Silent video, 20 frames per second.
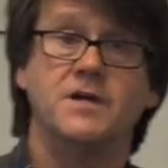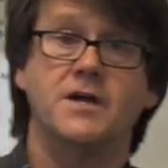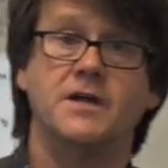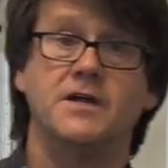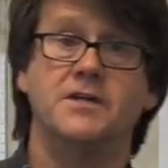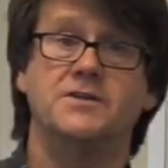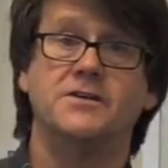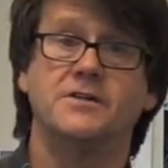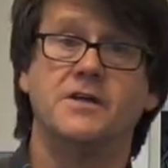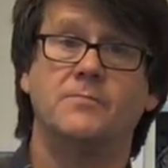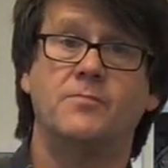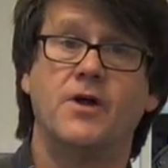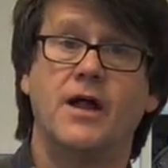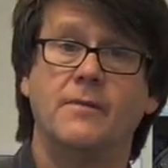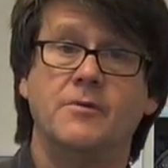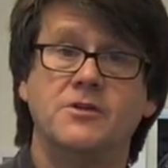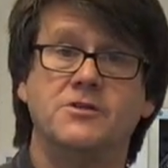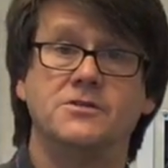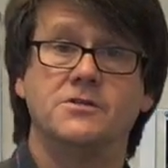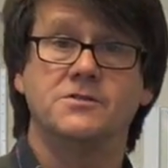you're into the
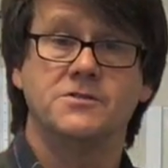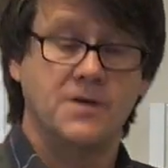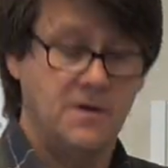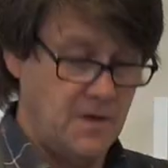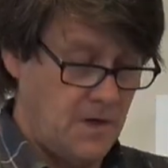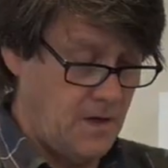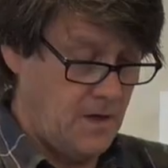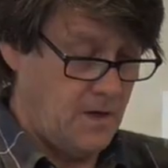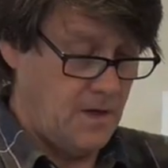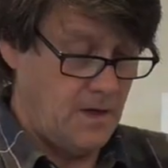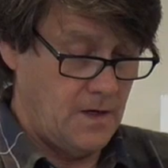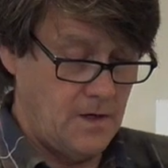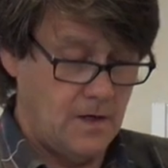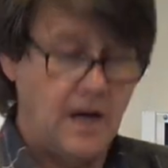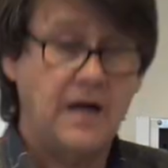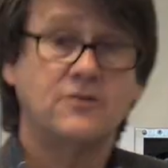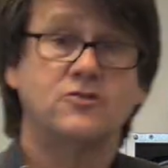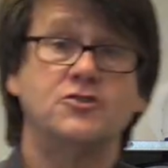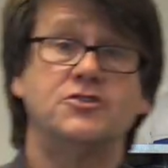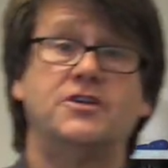parameters.
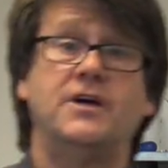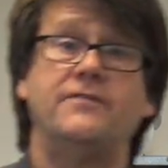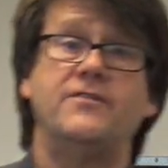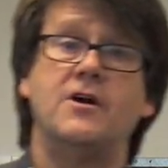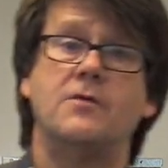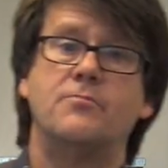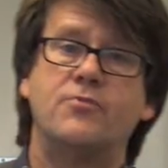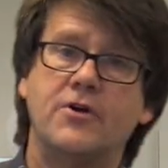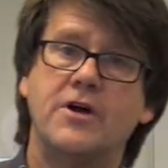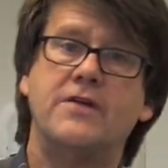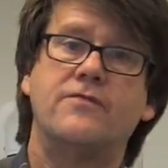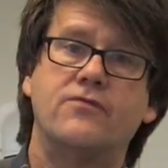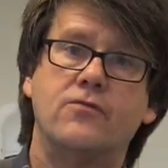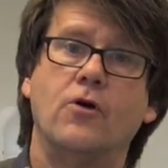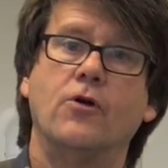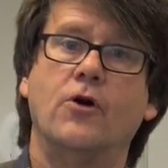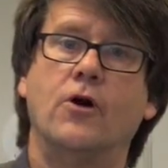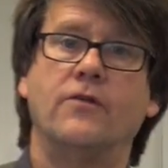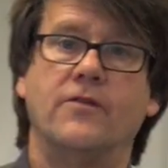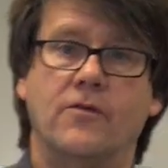I'll just give you a brief
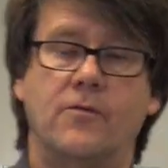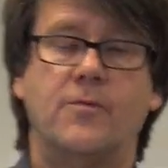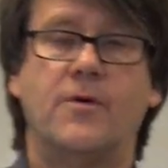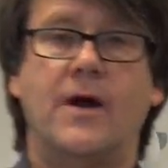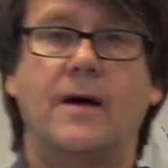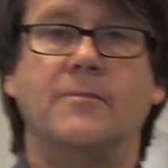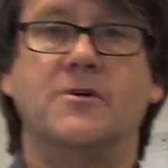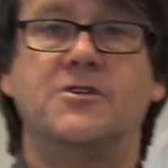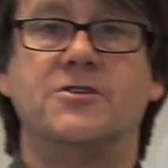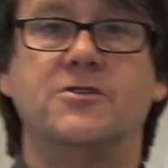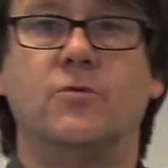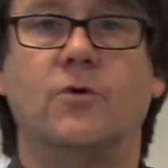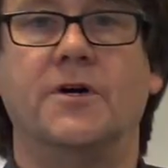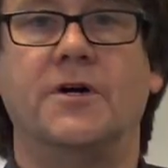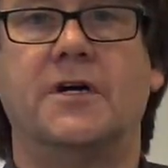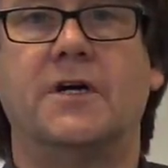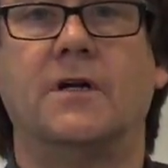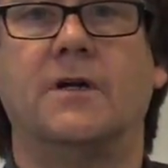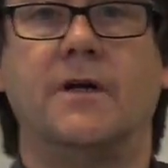run over the parameters, what you can